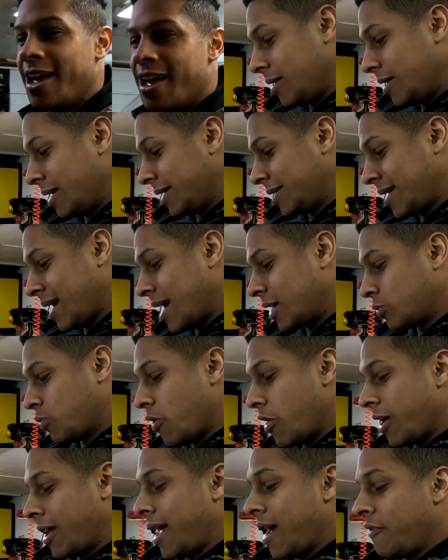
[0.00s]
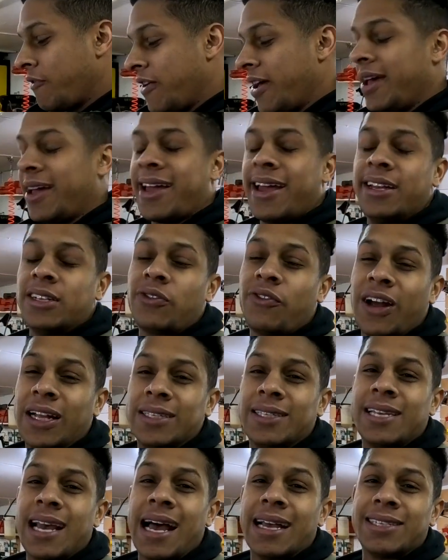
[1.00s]
This guy's work ethic is
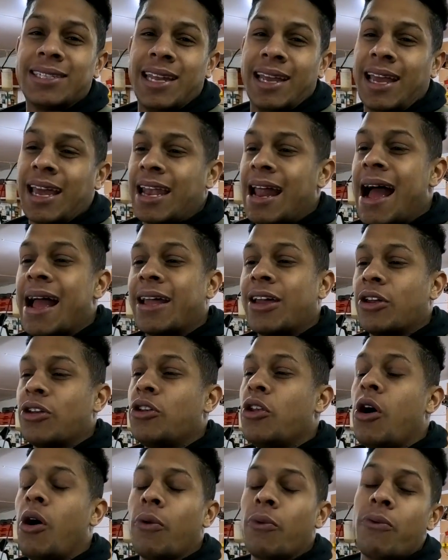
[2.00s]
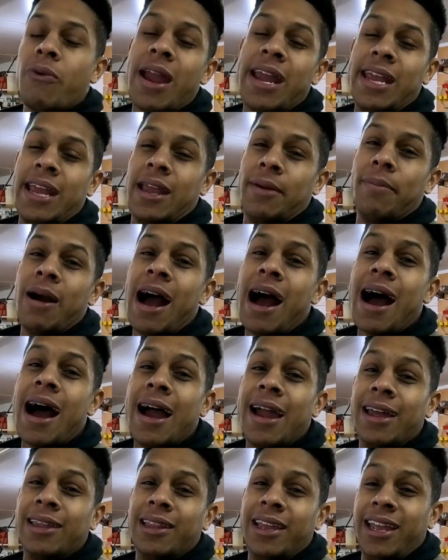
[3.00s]
fantastic and I cannot rate him
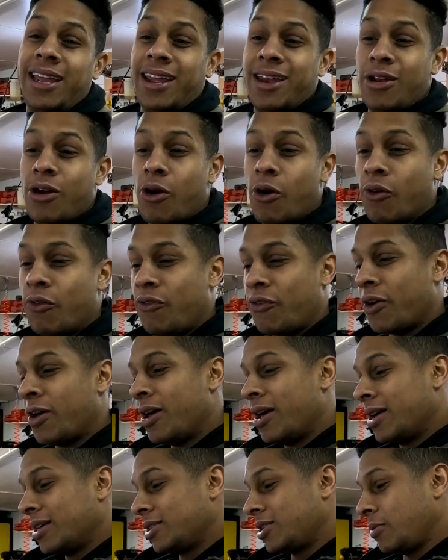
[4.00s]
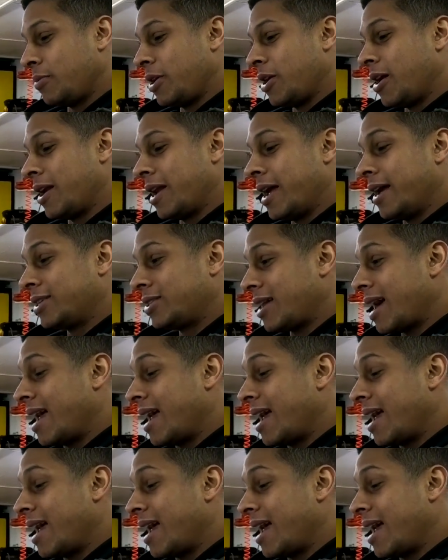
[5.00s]
highly enough, to be honest.